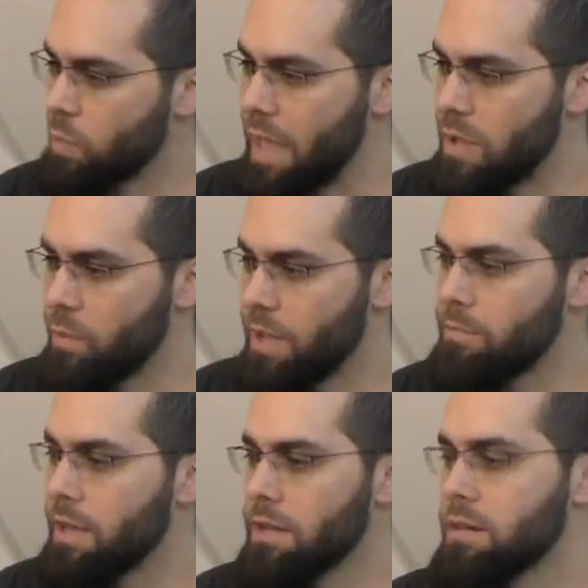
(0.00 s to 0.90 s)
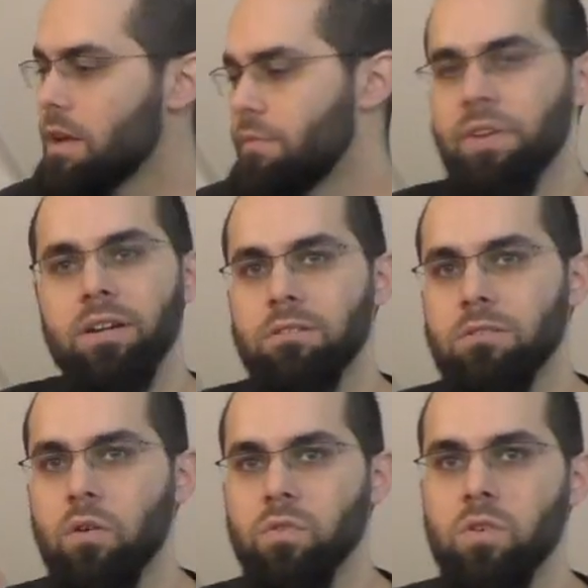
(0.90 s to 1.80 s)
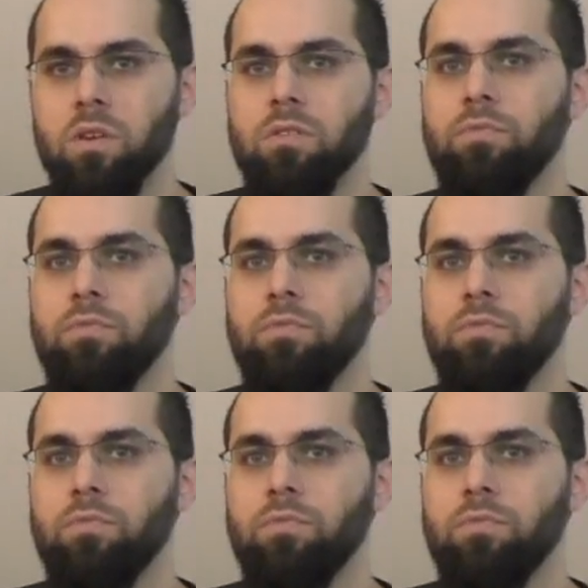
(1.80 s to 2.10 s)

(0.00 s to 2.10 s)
way better. There's all sorts